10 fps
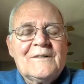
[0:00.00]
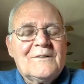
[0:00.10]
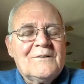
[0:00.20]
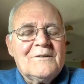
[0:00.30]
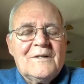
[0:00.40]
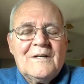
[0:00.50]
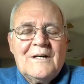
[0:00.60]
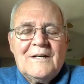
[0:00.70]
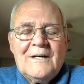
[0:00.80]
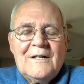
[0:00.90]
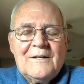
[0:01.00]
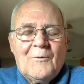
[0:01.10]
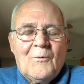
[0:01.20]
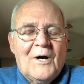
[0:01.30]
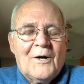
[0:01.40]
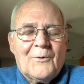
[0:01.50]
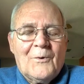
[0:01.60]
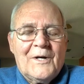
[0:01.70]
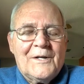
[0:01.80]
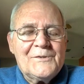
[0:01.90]
a lot of
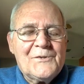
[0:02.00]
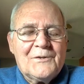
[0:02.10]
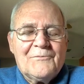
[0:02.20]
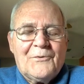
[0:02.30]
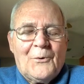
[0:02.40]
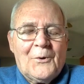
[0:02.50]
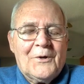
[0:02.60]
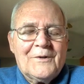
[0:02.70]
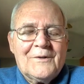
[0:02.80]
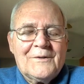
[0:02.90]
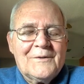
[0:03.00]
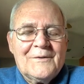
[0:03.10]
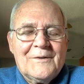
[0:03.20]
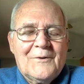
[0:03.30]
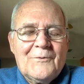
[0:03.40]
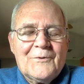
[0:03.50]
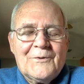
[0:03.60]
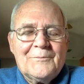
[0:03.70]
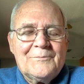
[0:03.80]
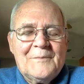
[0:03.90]
waterways in Florida
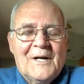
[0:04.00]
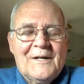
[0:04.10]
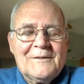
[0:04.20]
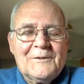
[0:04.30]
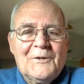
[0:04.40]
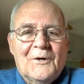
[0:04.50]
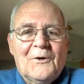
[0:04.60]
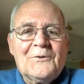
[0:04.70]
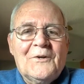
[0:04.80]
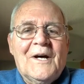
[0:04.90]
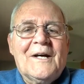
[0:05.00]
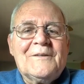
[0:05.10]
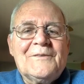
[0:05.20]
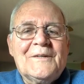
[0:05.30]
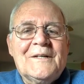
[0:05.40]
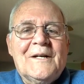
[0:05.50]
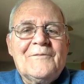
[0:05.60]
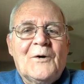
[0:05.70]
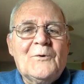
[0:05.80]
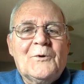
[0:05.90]
over my adult life, and
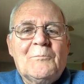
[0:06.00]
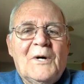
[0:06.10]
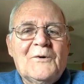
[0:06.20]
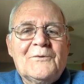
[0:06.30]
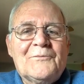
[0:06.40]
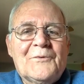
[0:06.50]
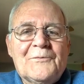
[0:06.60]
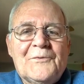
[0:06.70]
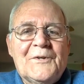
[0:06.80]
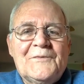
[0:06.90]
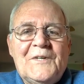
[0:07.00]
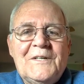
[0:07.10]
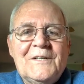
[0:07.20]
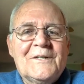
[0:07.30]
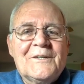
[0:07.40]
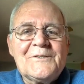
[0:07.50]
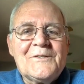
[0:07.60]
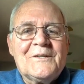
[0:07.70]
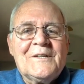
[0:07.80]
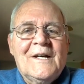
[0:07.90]
I've owned a boat for 50 years
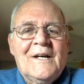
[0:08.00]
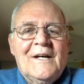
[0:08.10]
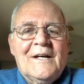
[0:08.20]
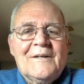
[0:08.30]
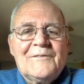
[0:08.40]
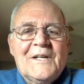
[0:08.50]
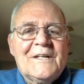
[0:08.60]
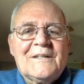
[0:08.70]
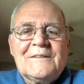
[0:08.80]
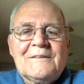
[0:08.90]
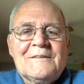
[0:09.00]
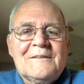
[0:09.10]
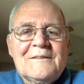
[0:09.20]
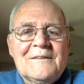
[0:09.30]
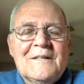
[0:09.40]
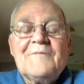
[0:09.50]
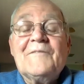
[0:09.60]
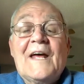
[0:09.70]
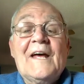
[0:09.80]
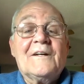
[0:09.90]
and have taken
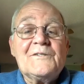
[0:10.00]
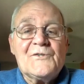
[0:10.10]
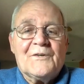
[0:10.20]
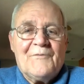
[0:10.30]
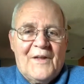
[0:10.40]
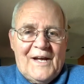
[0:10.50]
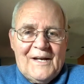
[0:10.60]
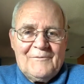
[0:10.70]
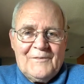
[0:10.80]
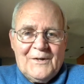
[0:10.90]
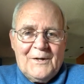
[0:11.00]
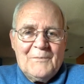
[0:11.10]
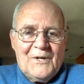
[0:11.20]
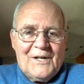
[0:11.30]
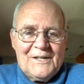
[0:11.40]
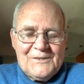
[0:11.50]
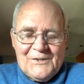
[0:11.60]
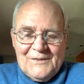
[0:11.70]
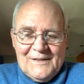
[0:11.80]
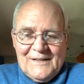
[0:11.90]
advantage of that very
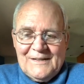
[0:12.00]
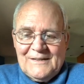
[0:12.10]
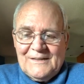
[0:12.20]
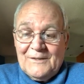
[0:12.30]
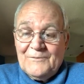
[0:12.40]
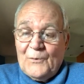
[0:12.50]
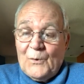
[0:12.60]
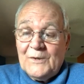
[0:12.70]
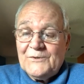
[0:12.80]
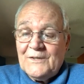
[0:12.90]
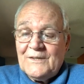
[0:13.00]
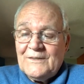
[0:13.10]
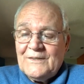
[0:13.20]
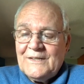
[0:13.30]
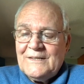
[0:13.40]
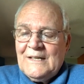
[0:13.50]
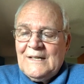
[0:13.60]
much. And unfortunately,